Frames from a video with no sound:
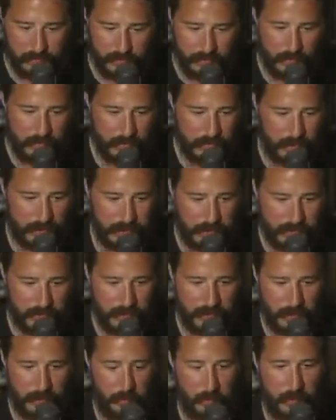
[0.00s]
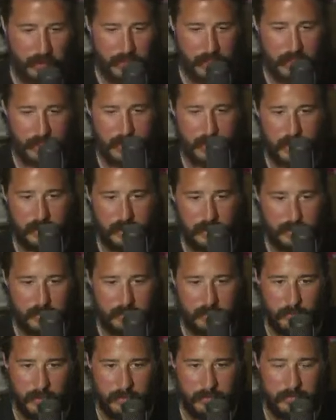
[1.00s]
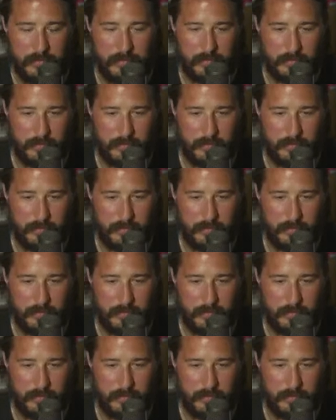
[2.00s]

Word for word: It's usually just like one good year, one